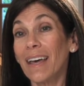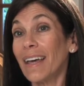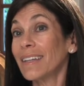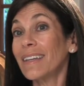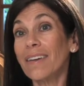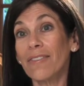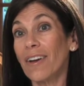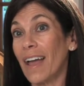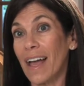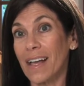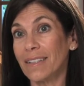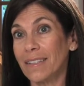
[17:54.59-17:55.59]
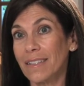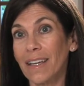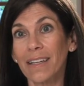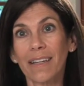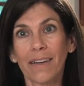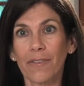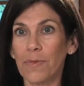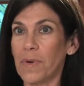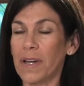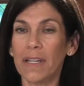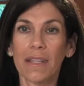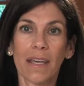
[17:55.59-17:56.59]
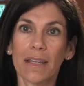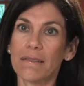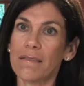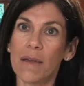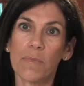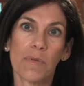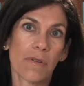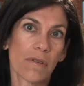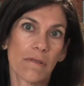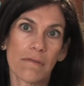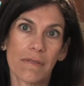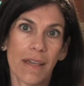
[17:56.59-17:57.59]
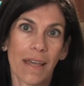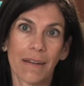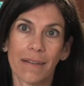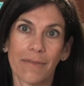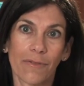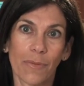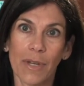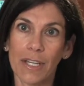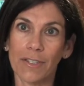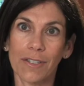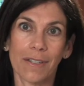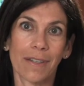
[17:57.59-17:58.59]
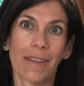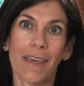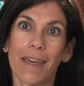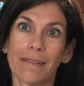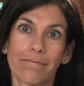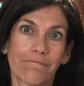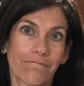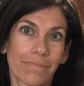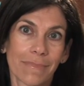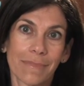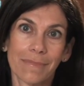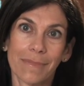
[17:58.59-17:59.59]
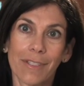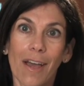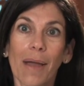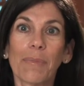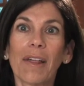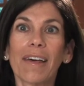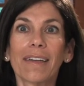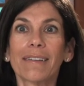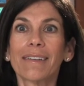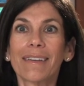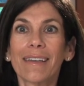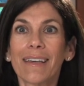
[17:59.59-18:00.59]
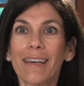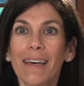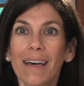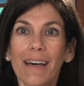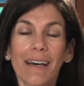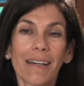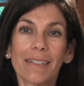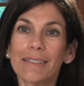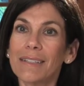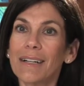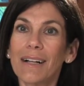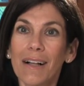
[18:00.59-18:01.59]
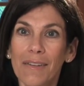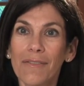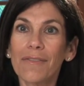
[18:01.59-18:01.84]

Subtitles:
I never asked. I never wanted that number, that information, that timeline of,